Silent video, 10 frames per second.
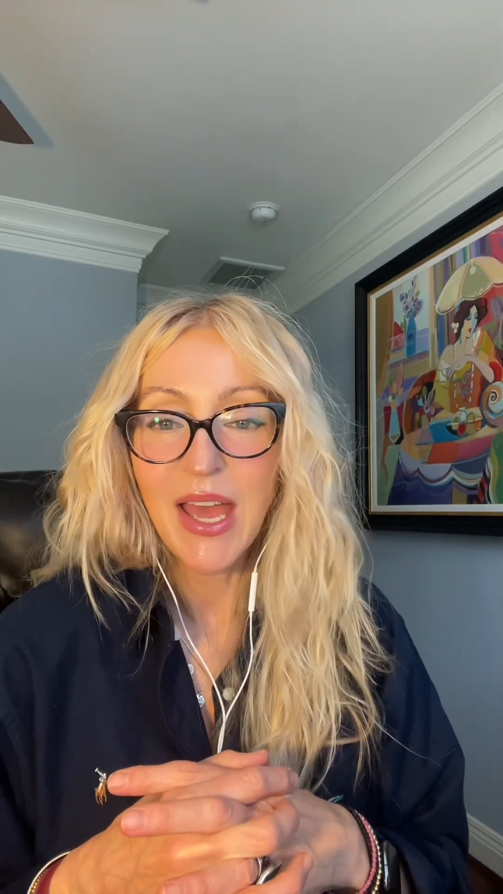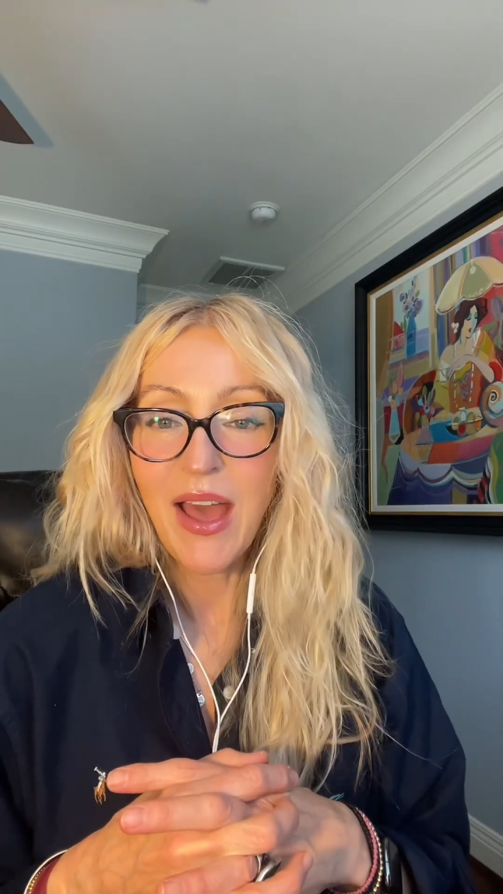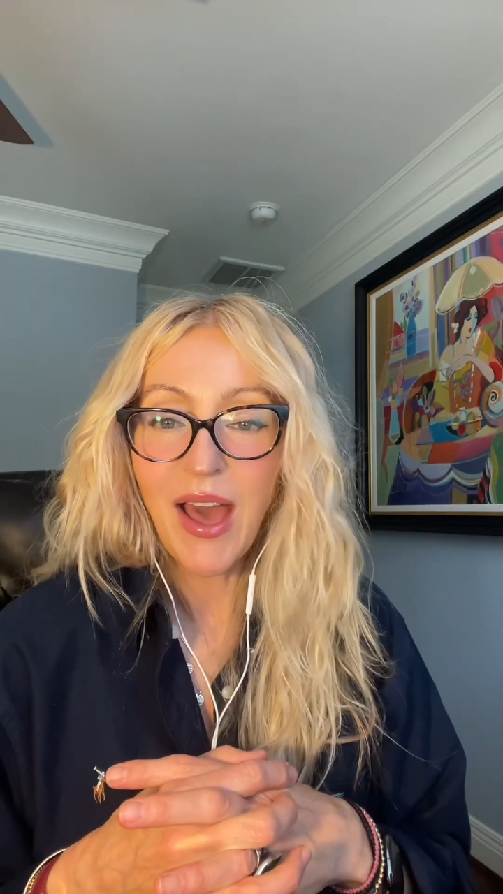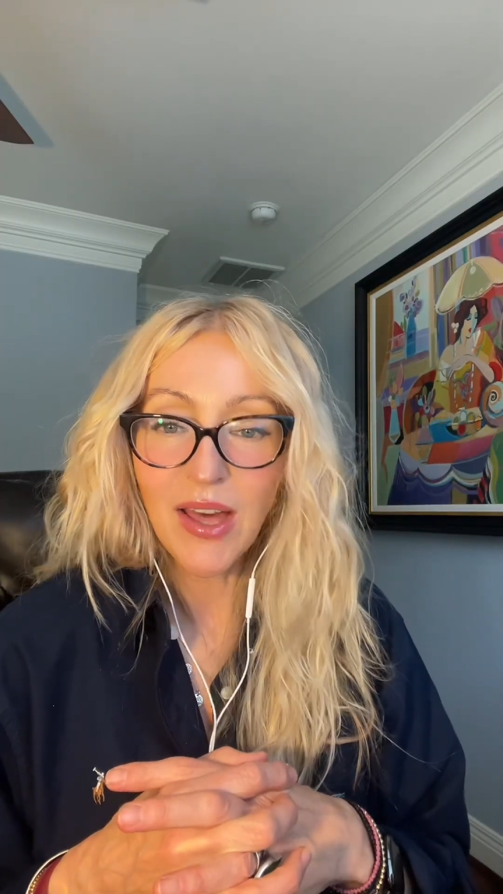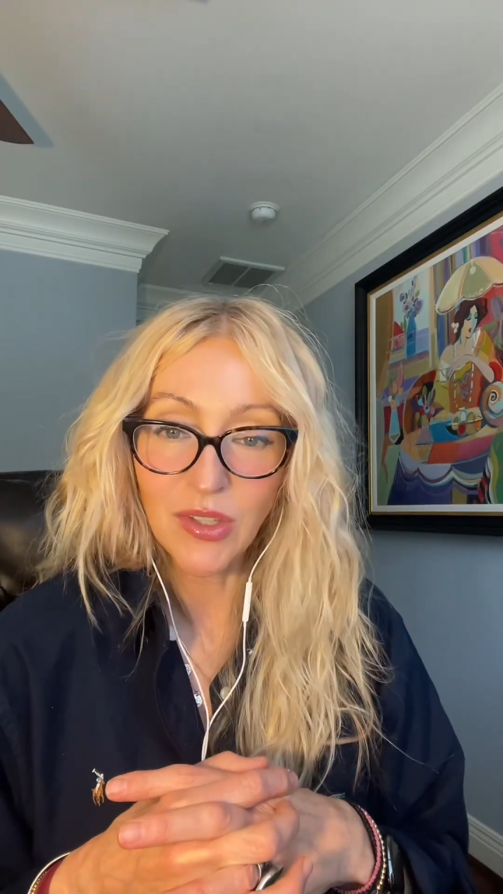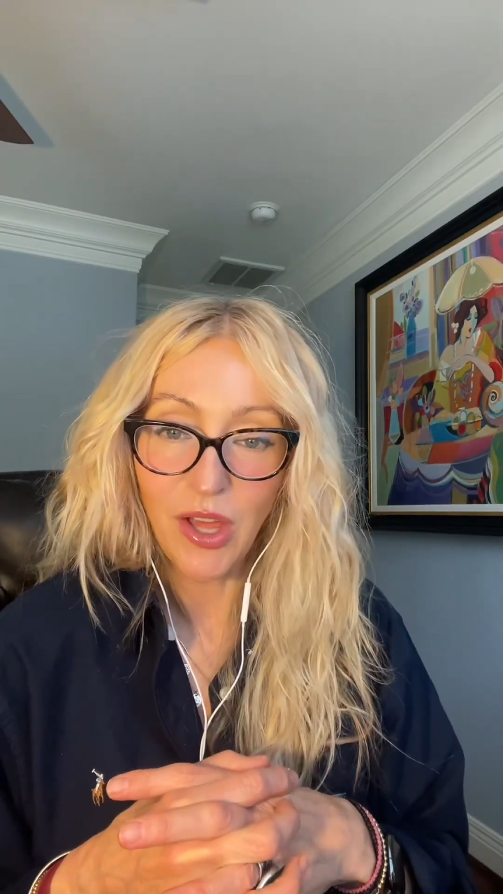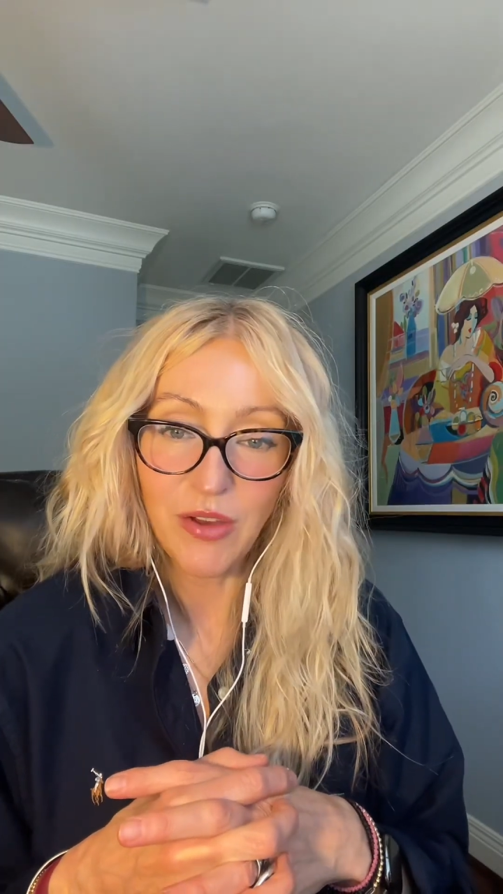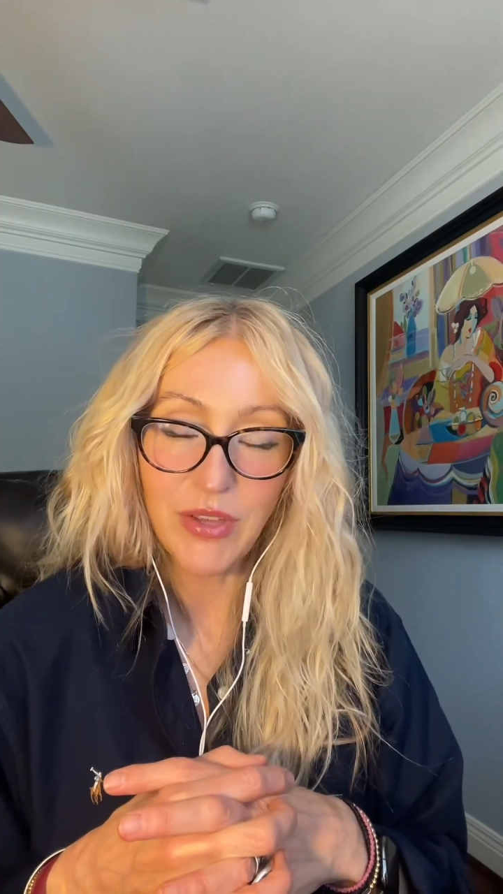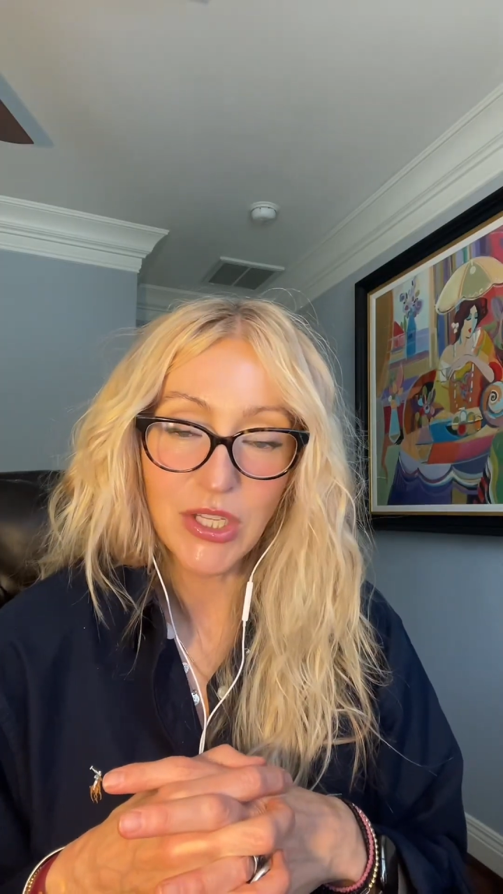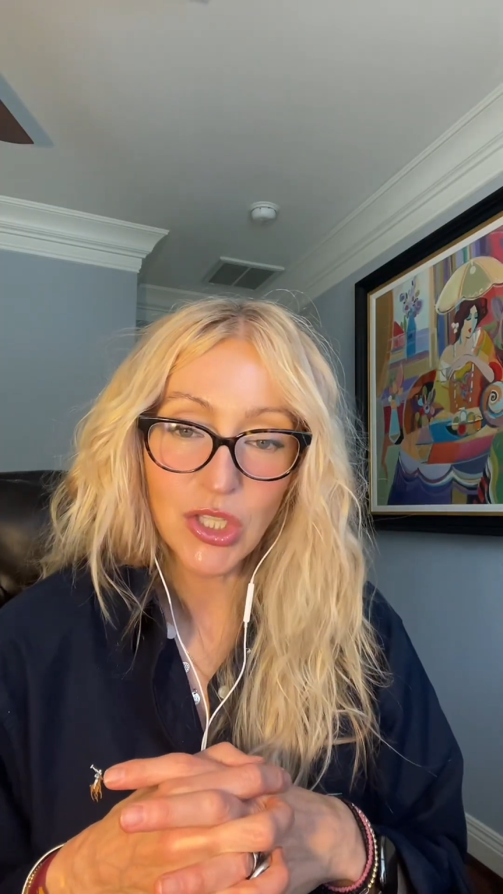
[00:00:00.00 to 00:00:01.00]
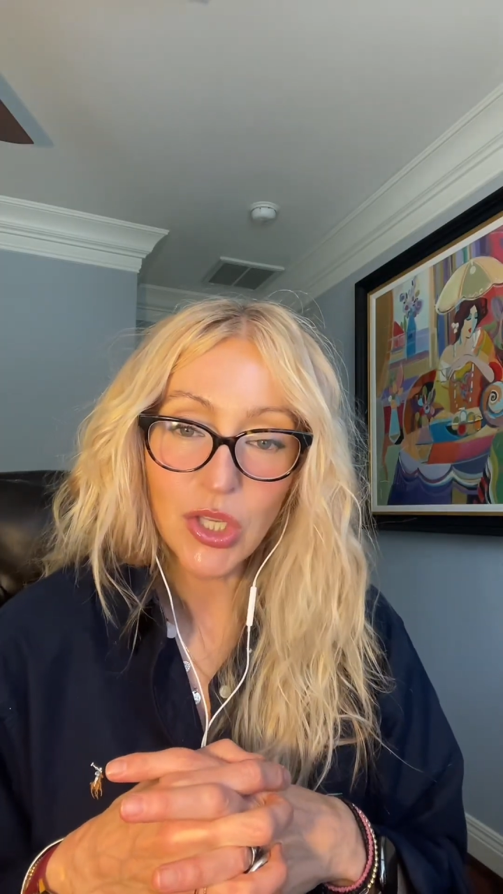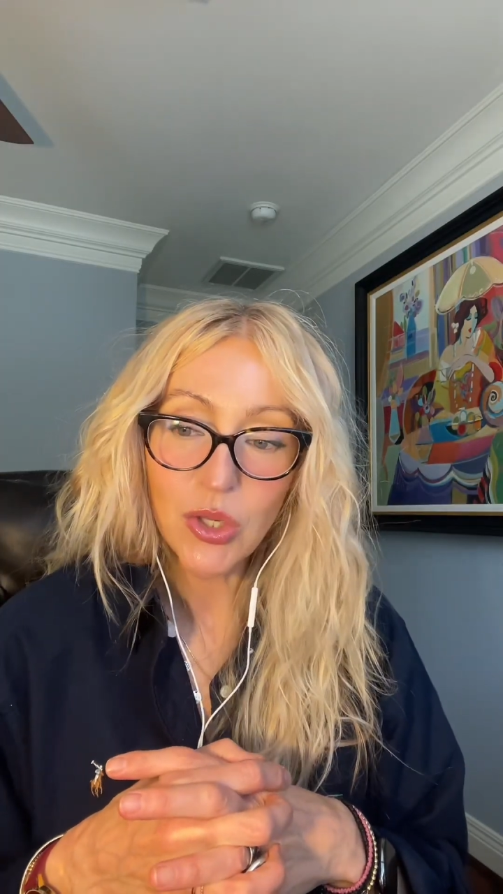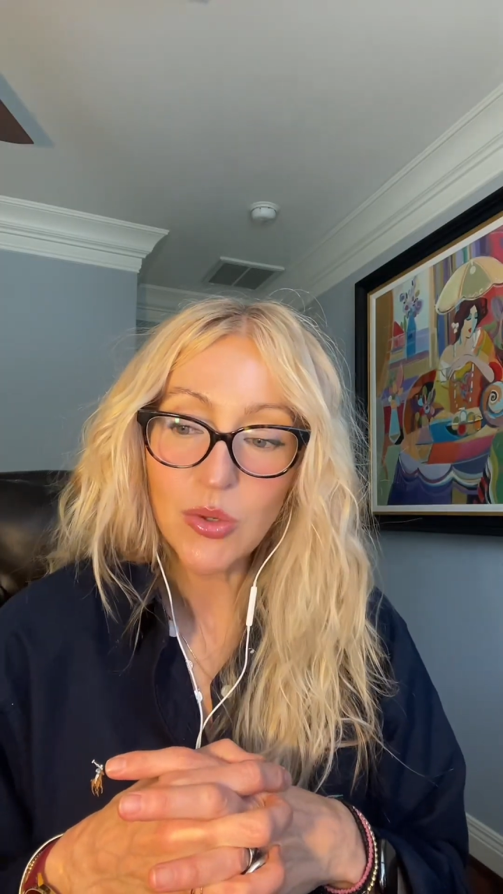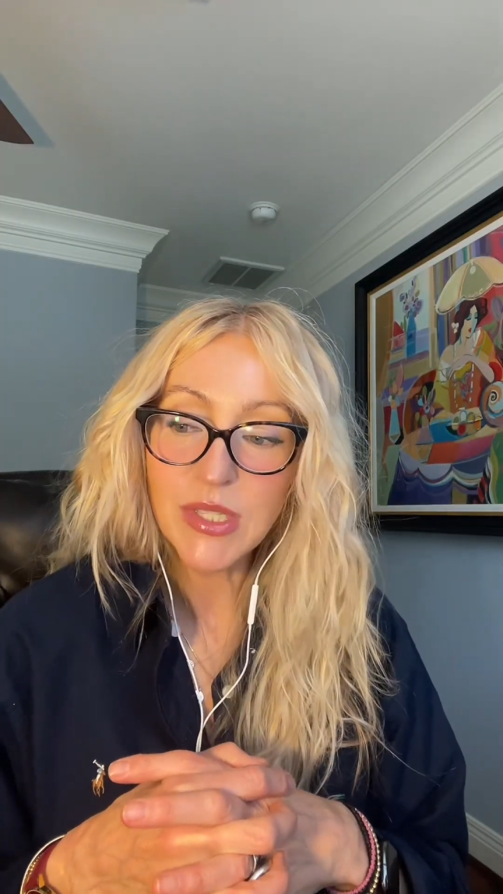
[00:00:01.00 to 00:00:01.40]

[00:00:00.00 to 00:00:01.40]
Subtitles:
I love and use.